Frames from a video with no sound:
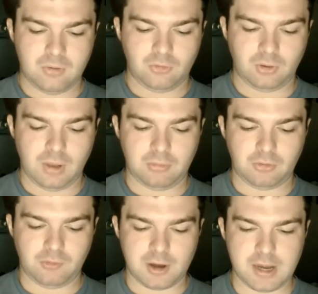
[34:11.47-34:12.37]
So that
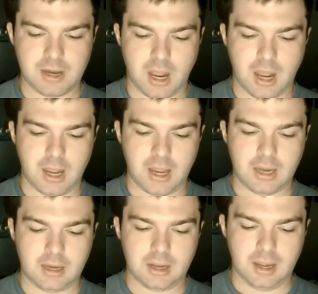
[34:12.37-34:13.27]
was a very
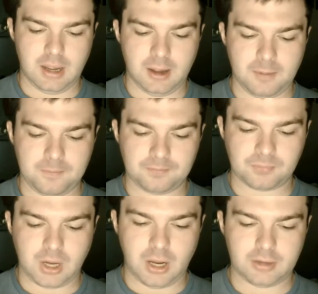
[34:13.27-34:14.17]
odd
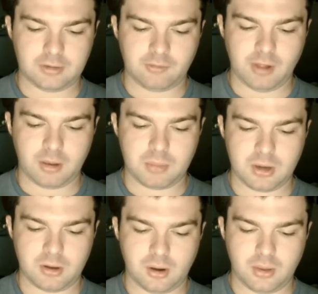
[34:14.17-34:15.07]

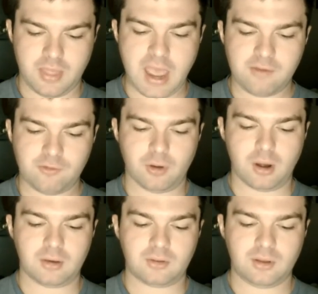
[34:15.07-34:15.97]
development on that
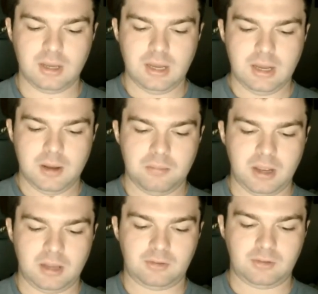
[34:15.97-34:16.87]
front.
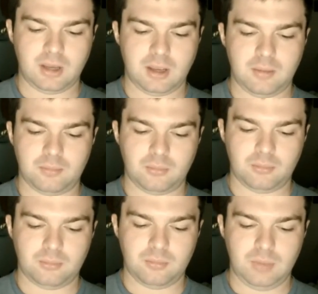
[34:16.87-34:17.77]
But
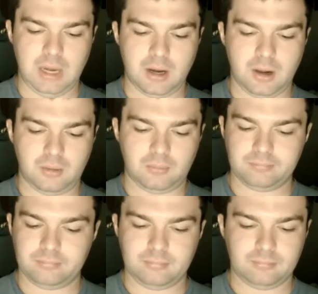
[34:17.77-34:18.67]
you know,
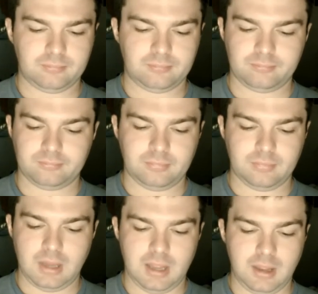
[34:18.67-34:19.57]

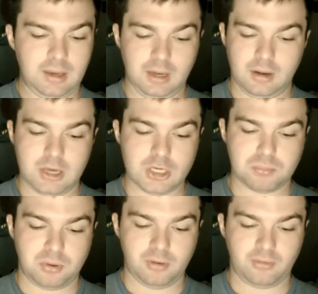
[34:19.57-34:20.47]
it
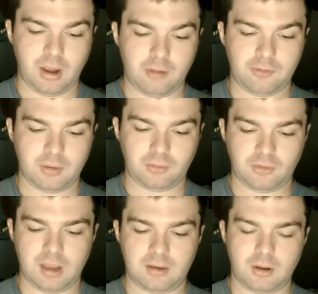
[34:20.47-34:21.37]
just points out, folks,
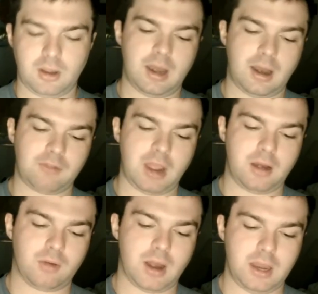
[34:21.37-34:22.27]
that, and I've
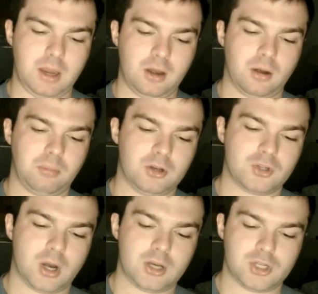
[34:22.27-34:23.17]
got it right here. I'm going
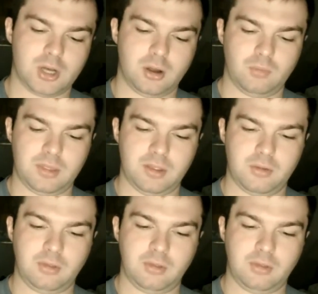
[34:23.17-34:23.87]
to try to share it with you.